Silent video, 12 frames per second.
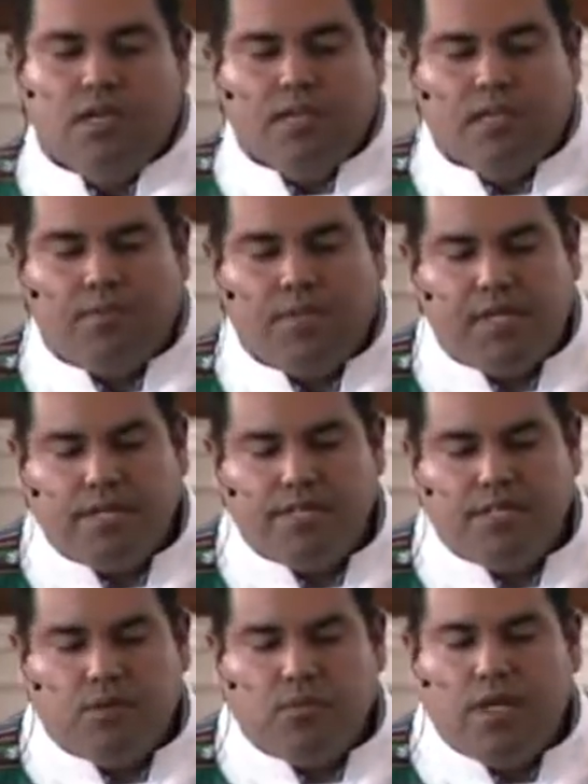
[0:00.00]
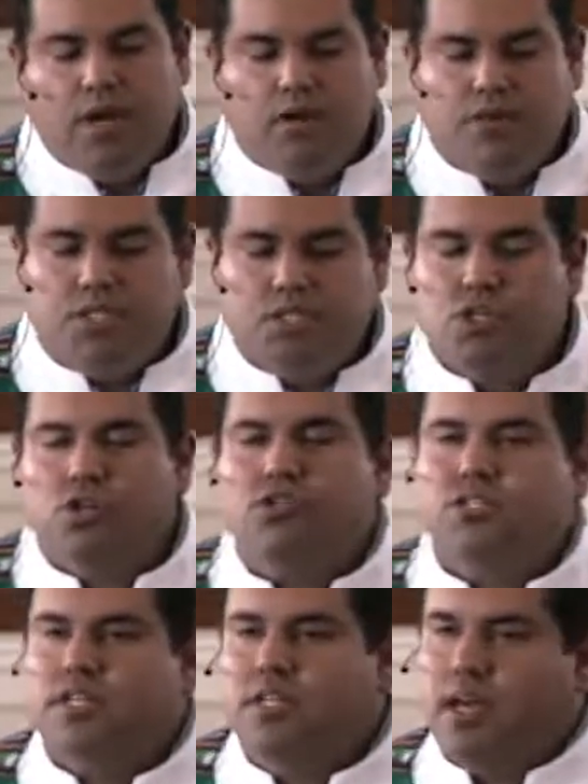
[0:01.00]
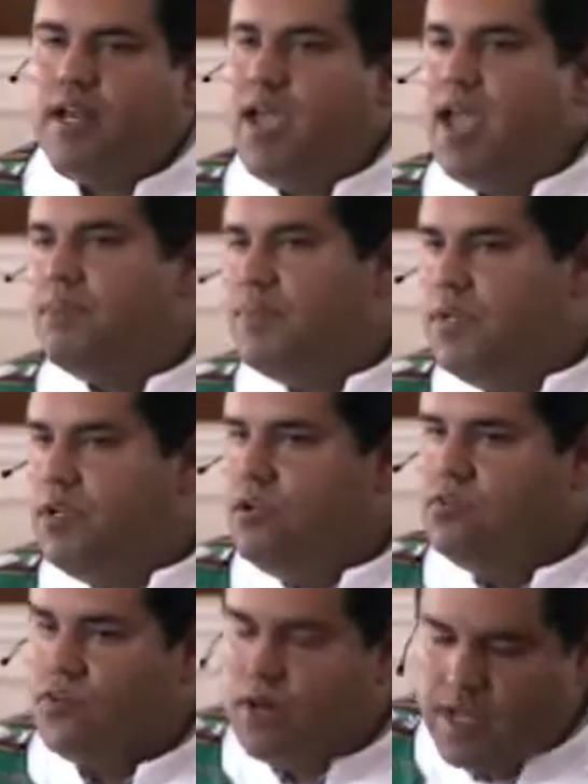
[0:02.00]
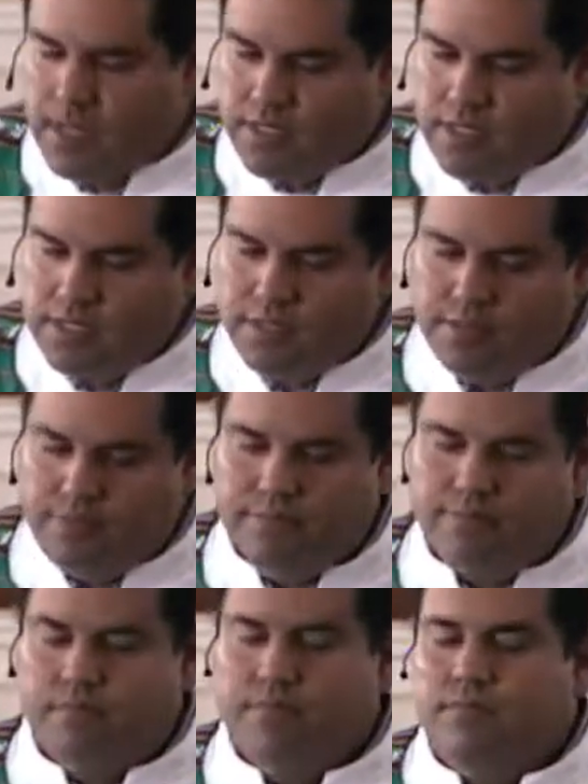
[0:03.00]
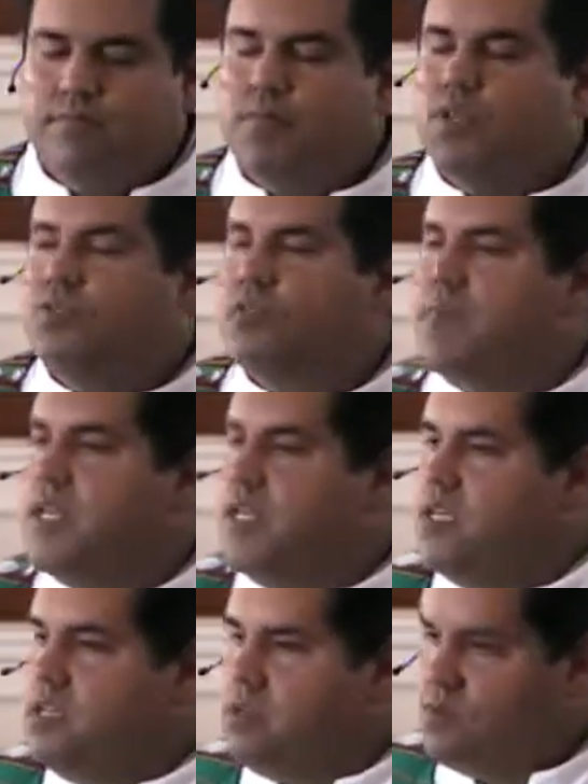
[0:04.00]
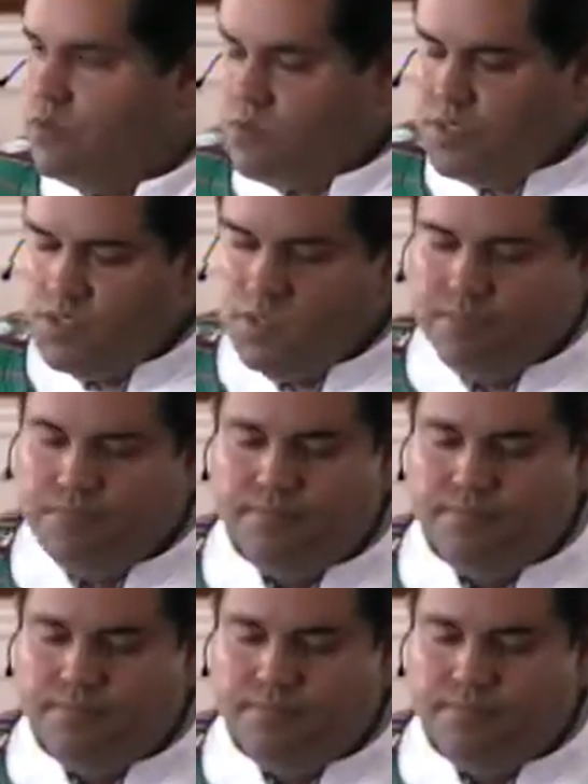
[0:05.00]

The place that we are as a church did not happen overnight, but over many years.